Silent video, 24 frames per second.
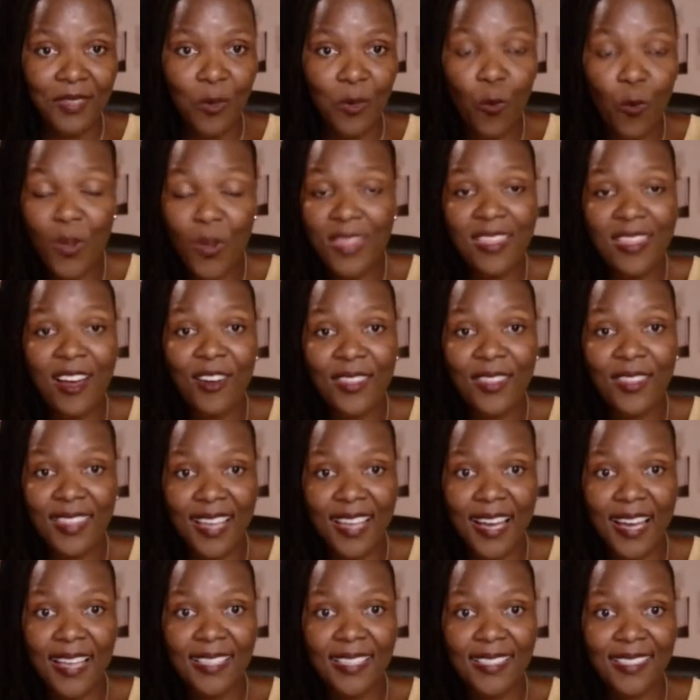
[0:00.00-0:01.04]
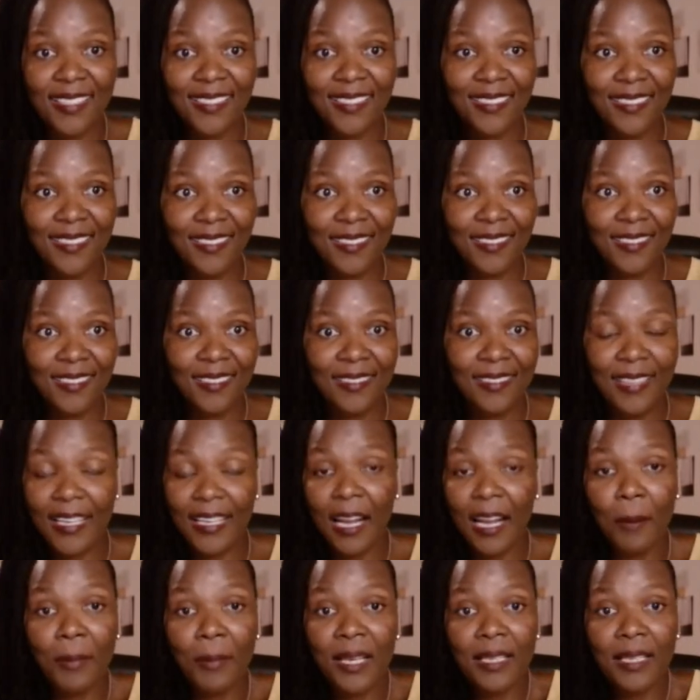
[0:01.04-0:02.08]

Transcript: Without that, then I